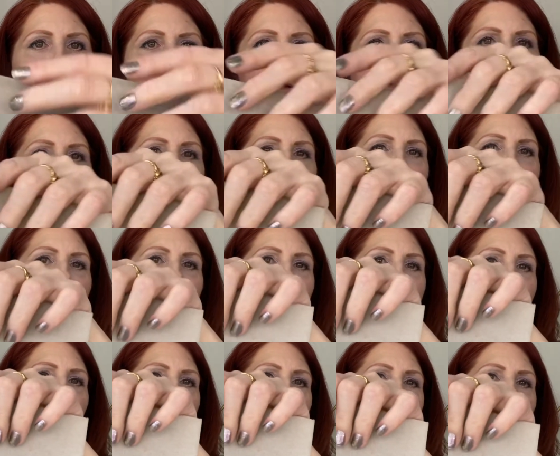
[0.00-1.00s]
the mirror chain.
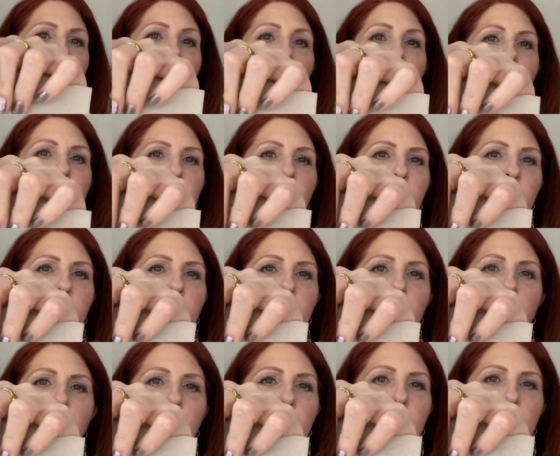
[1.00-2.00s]
So it just floats on there,
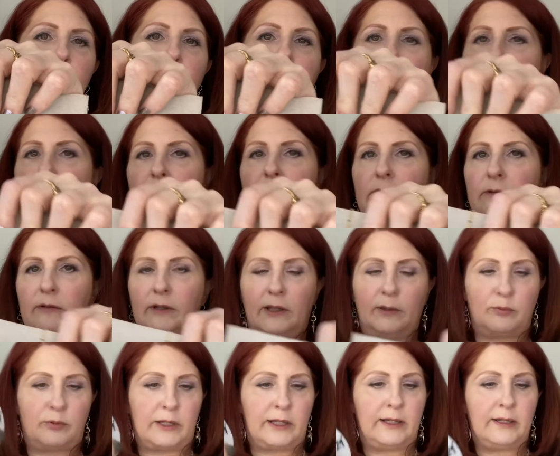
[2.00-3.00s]
right? That's really, really
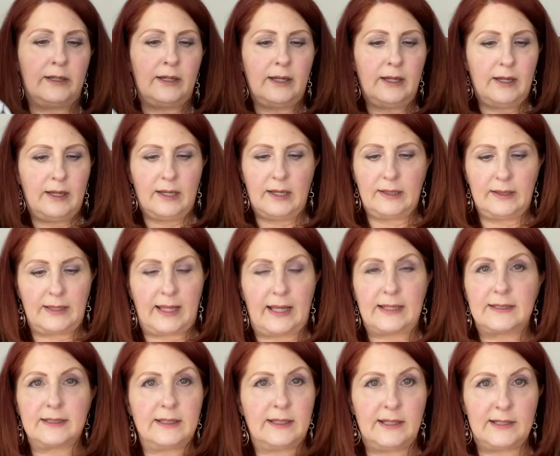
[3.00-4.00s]
pretty.
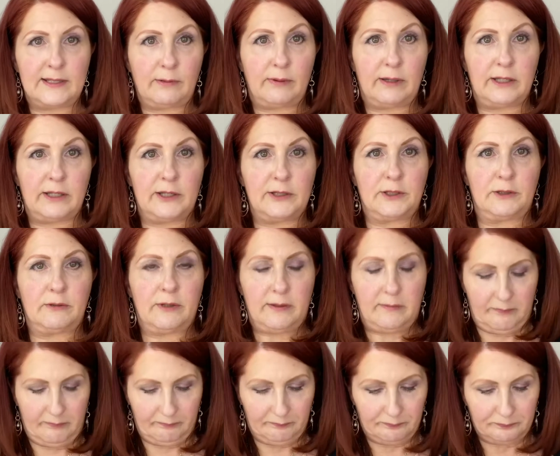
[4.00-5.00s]
That's an easy way to do
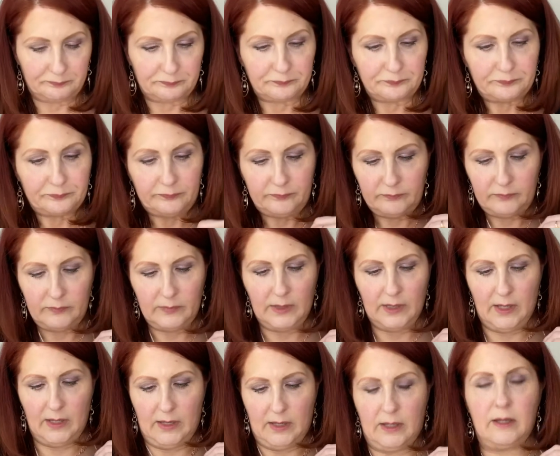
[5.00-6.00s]
it.
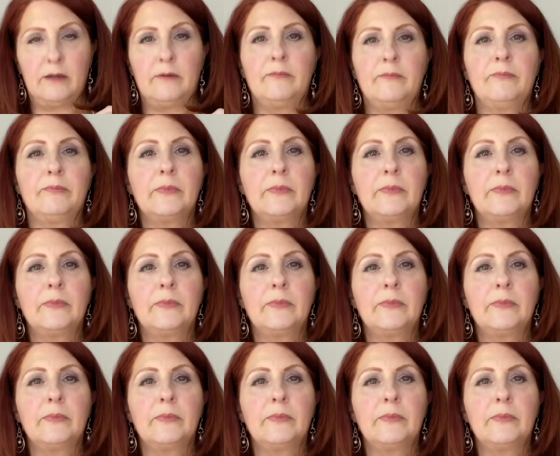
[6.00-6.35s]
I'm